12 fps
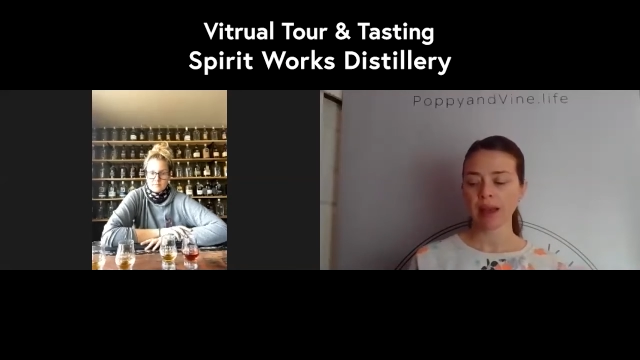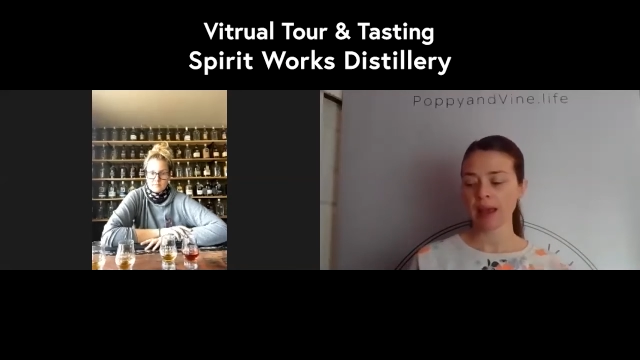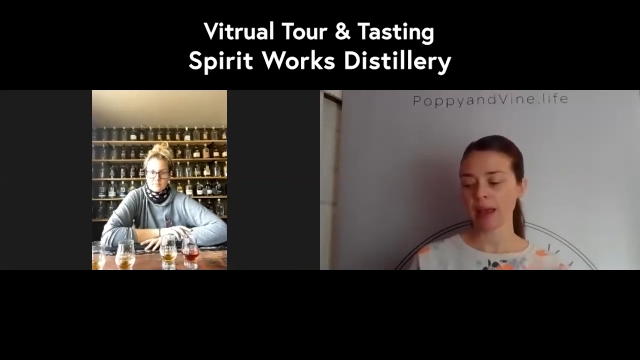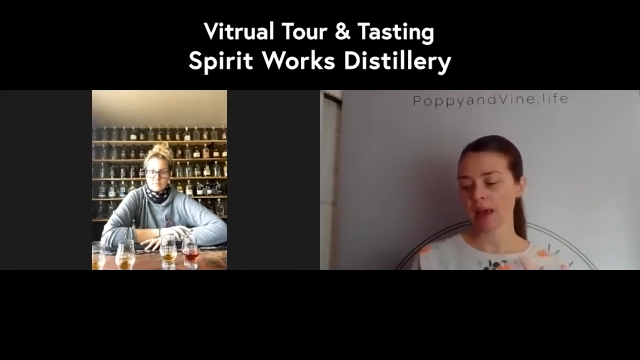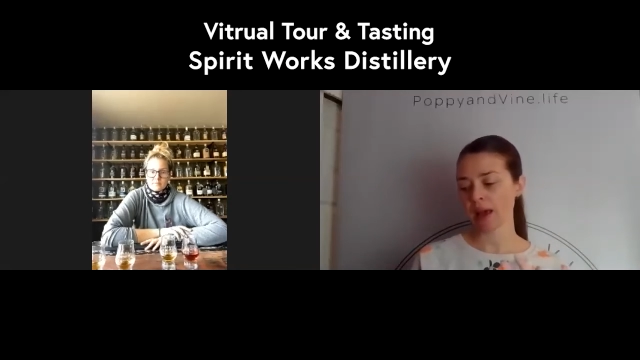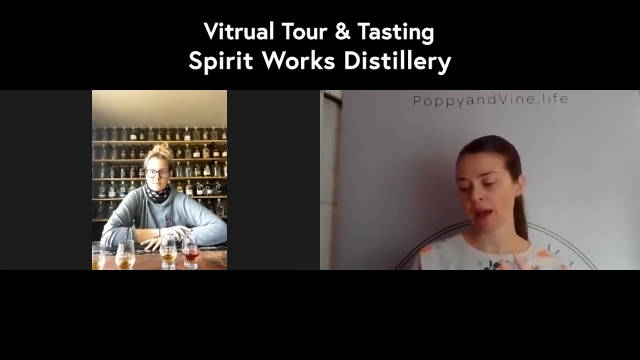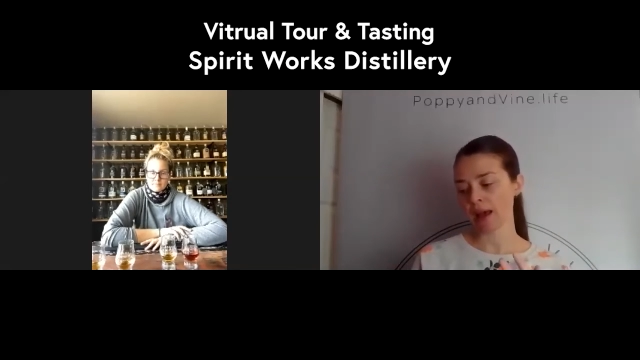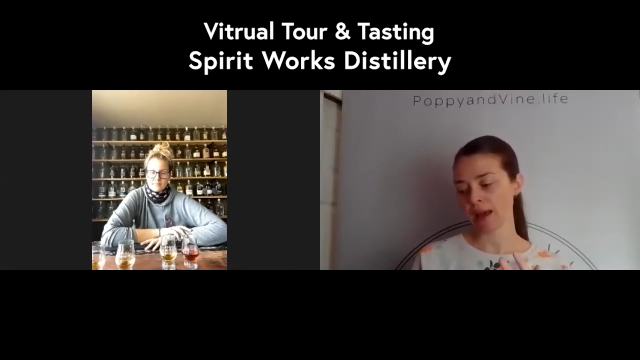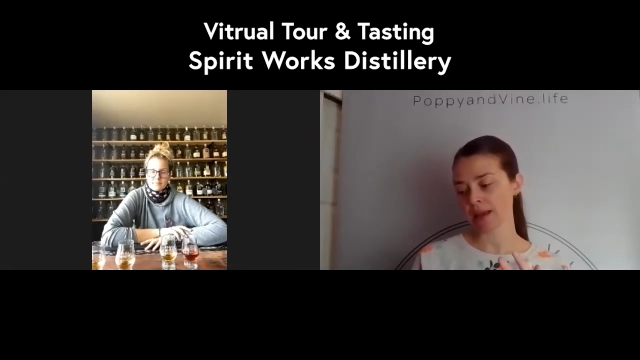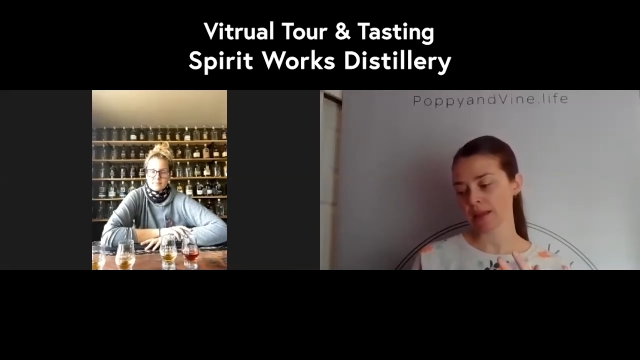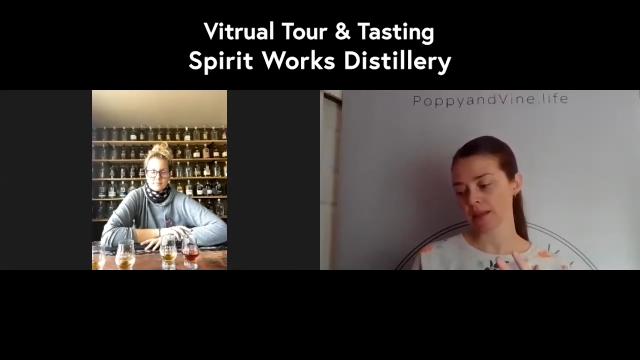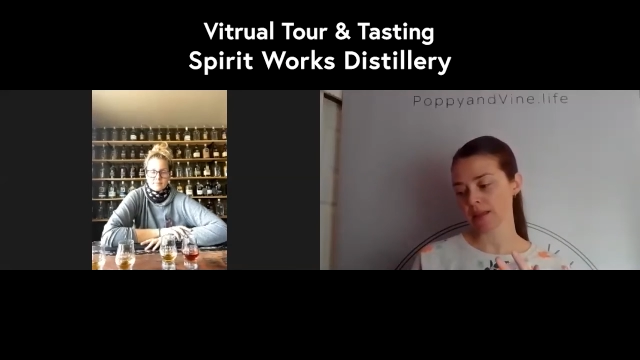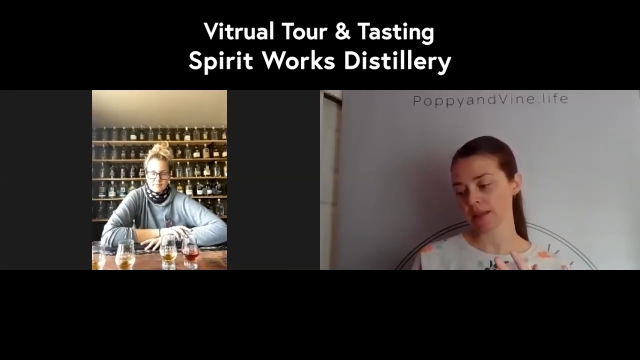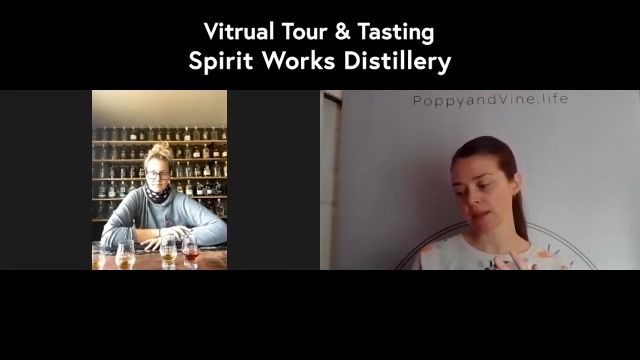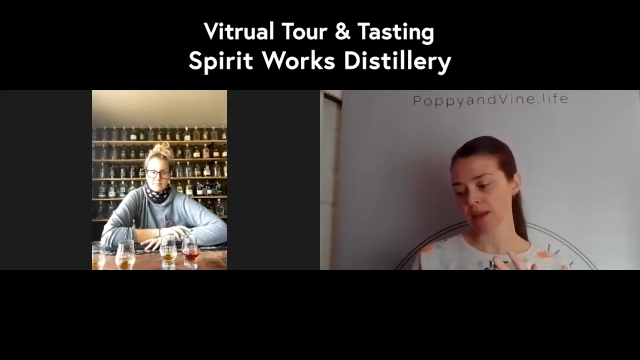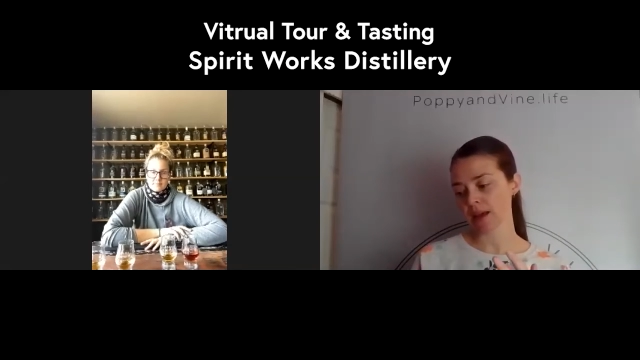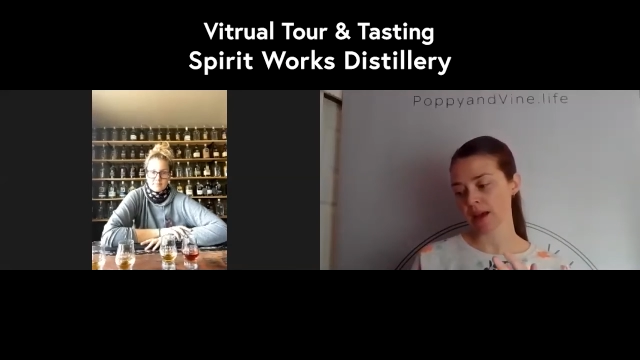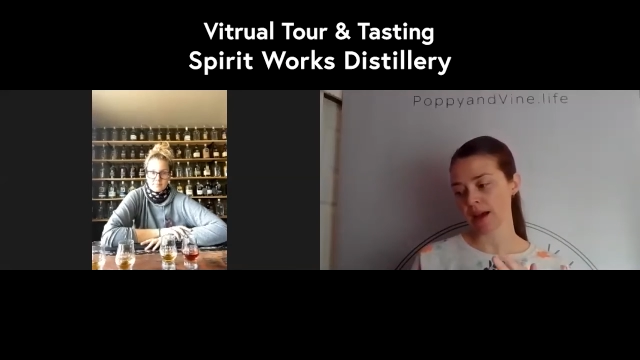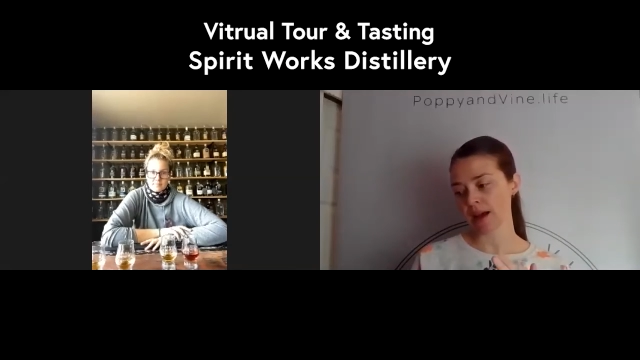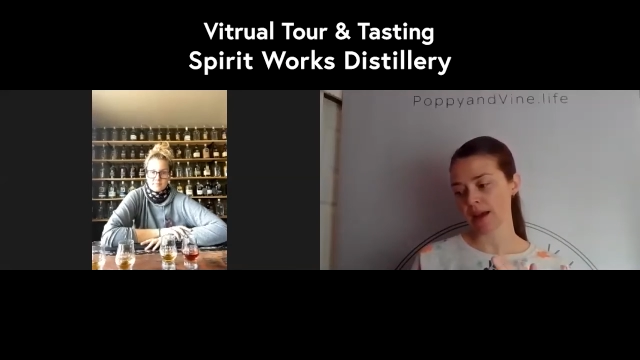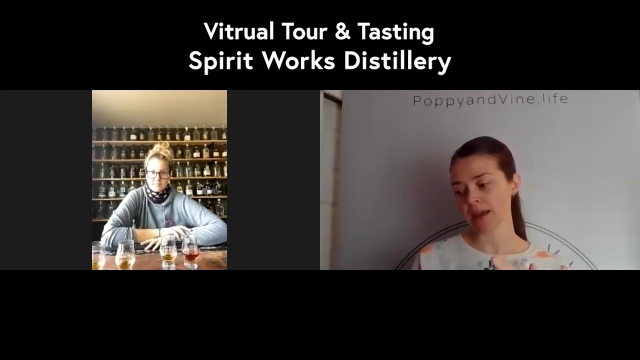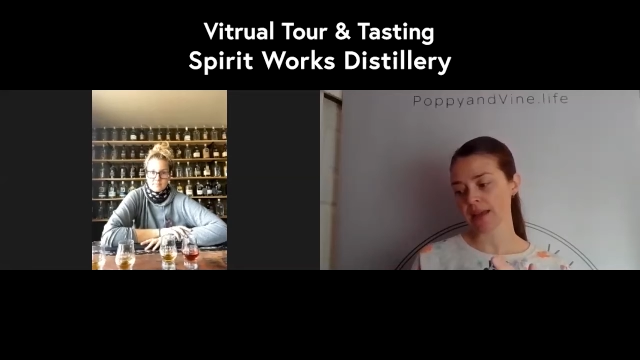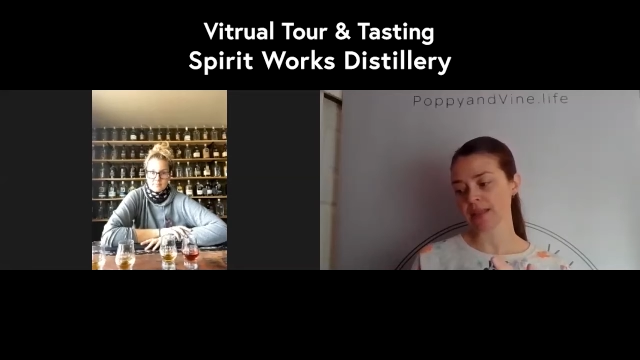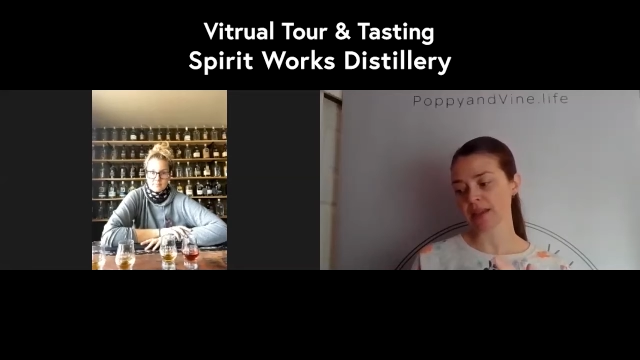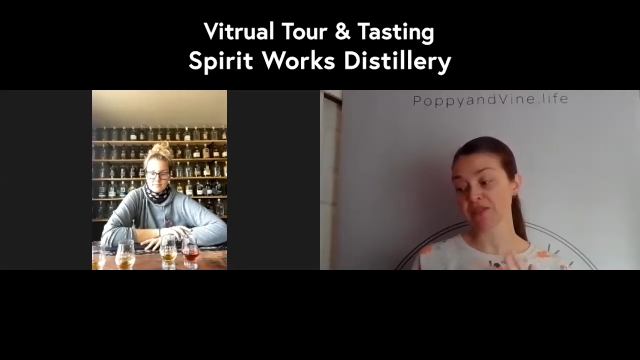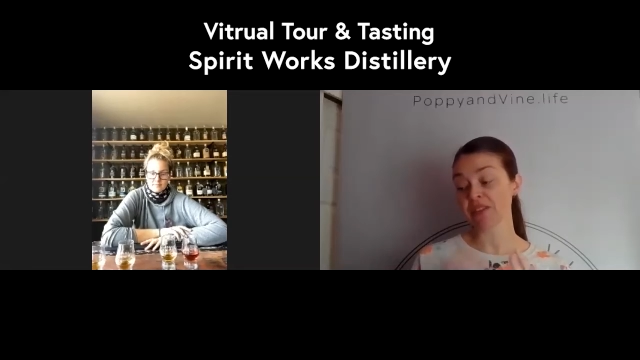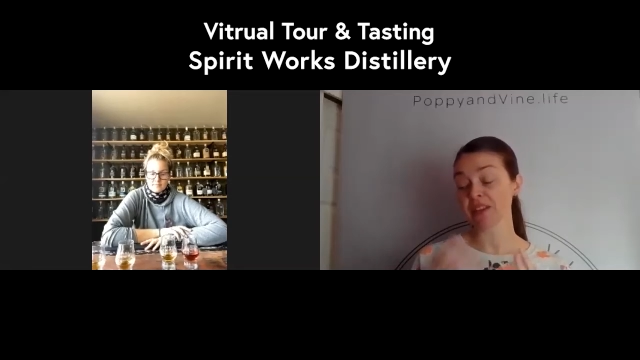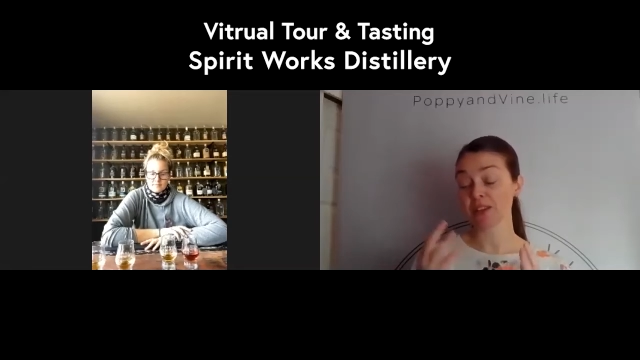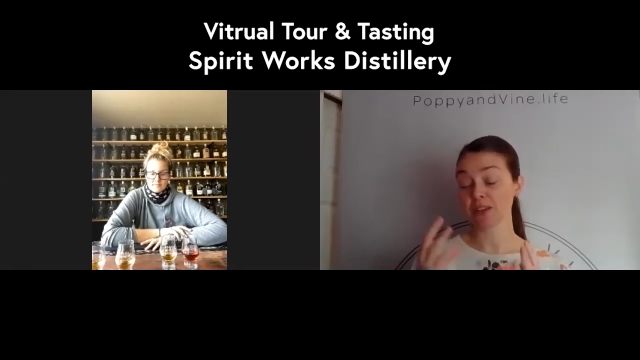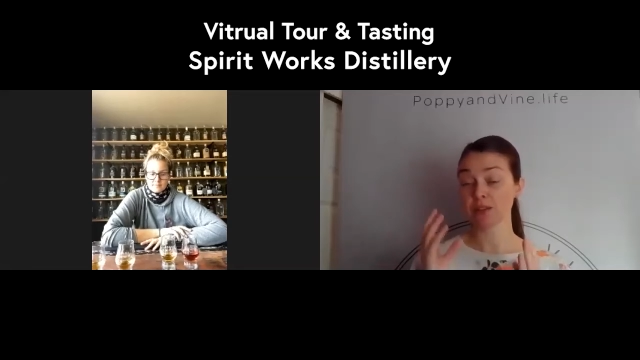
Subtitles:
And it definitely,